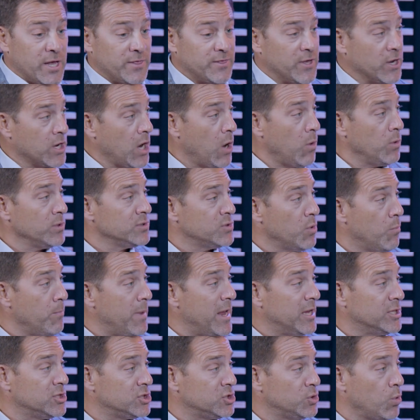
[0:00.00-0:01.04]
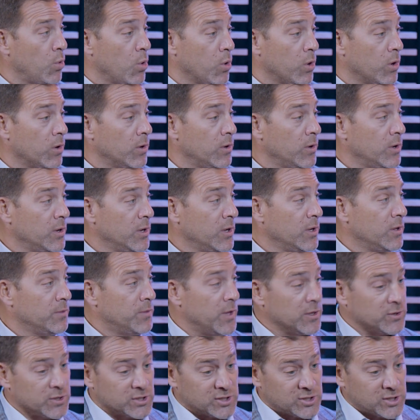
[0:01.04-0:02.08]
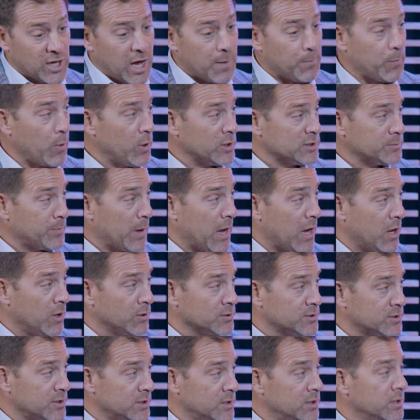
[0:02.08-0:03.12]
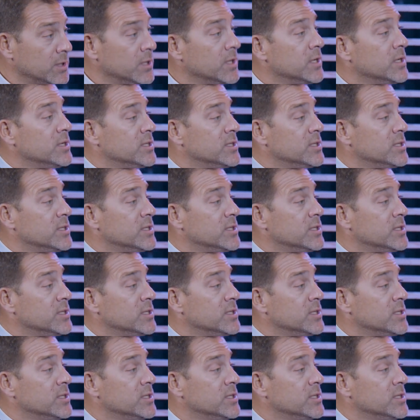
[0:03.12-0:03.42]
they're going to make sure that the stop loss policy